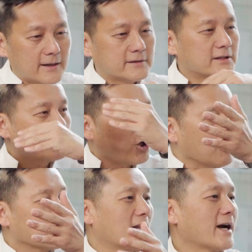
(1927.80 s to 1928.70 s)
the
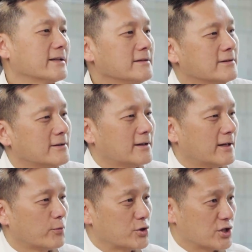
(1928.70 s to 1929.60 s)
top line,
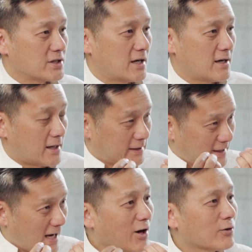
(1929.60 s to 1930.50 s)
which is the
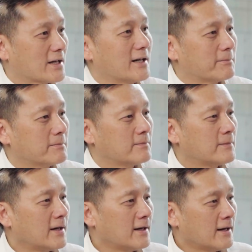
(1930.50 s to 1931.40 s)
outcome,
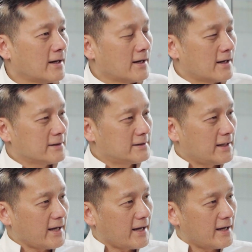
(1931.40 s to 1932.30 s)

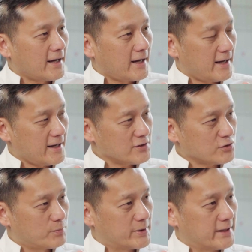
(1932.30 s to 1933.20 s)
there has
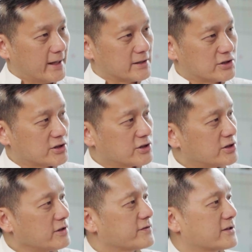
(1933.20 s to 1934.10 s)
to be a
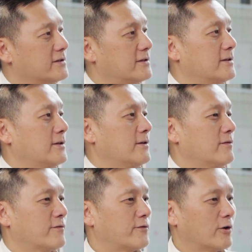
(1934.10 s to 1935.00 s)
shift
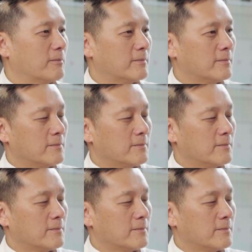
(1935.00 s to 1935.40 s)
from